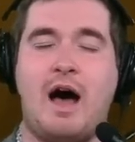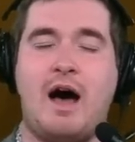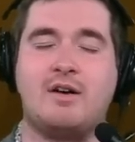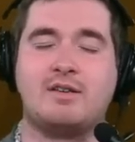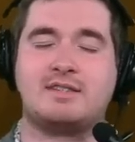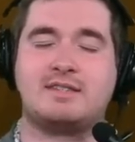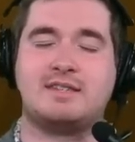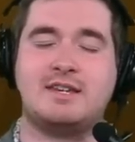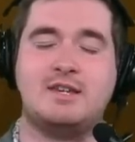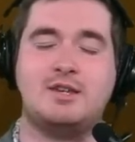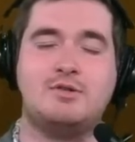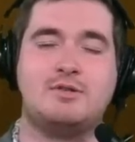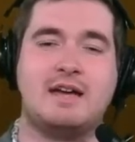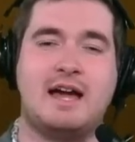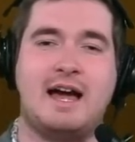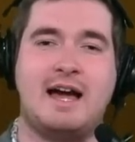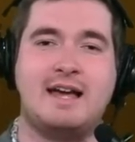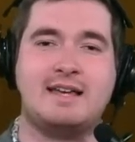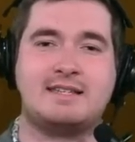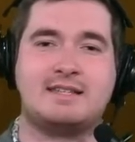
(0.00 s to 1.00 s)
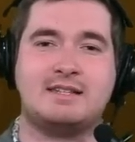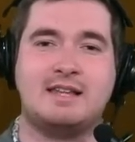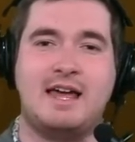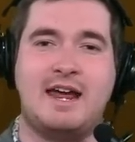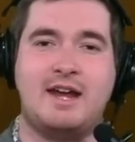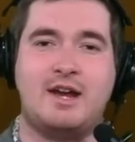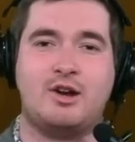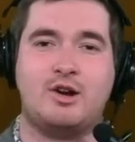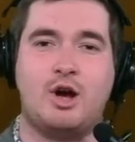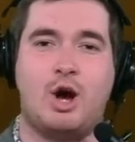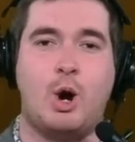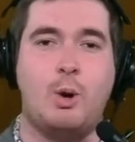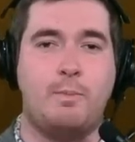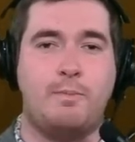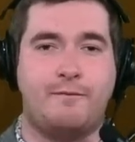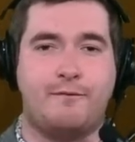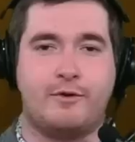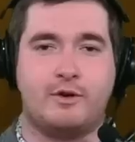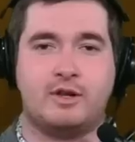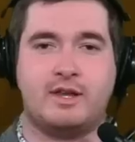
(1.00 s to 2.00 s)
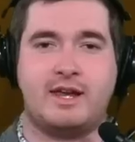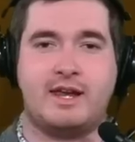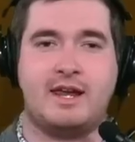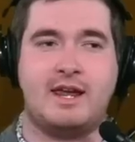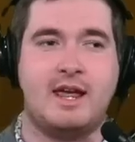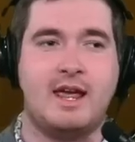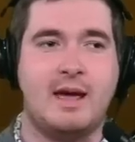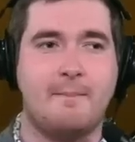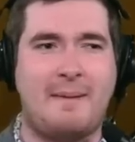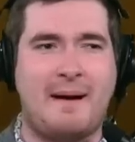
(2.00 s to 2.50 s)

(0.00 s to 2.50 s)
I'll see you guys later, hopefully.